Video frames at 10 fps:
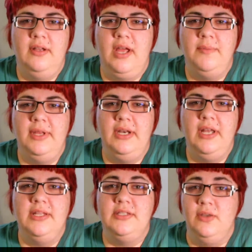I mean,
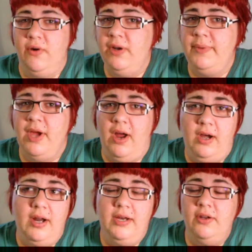it's going to be
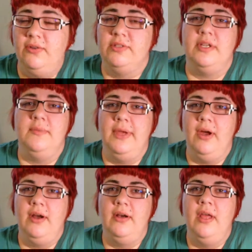hard. I know it's going to be
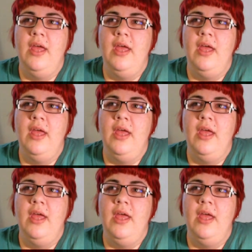hard.